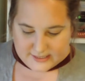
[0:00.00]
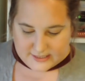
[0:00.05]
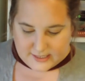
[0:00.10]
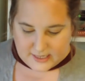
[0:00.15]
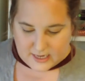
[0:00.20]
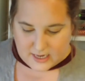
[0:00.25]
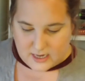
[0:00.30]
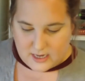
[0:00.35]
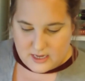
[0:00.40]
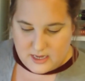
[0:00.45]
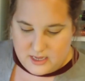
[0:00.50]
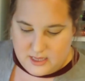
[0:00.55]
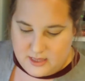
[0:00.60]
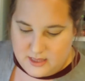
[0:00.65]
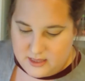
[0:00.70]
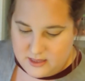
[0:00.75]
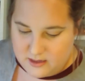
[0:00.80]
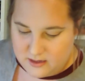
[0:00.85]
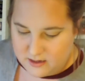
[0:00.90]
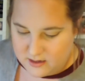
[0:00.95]
let's see.
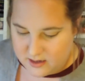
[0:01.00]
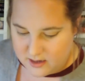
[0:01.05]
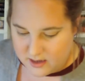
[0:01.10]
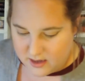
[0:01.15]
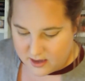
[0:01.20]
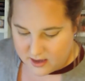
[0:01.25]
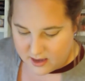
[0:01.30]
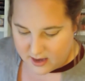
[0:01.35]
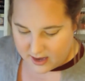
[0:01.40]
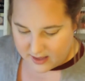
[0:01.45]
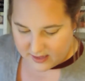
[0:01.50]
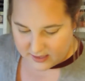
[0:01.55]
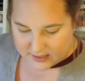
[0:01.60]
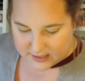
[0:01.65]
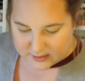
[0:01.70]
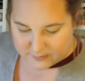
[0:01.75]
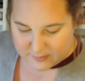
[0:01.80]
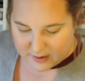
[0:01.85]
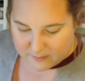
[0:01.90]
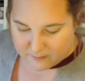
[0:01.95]
I think
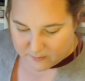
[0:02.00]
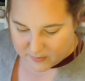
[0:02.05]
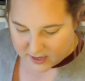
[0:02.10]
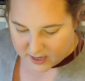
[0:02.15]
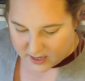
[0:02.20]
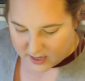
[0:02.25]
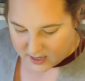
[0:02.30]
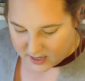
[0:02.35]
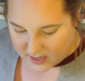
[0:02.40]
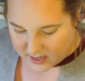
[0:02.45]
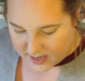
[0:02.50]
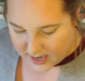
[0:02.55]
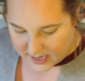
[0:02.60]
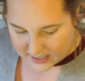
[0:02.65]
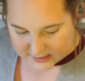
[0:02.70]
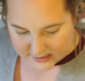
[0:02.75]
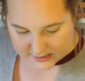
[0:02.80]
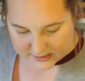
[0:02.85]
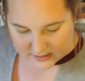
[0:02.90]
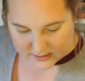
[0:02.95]
this might be,
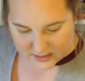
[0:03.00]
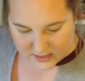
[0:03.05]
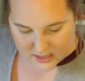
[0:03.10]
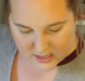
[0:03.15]
yes.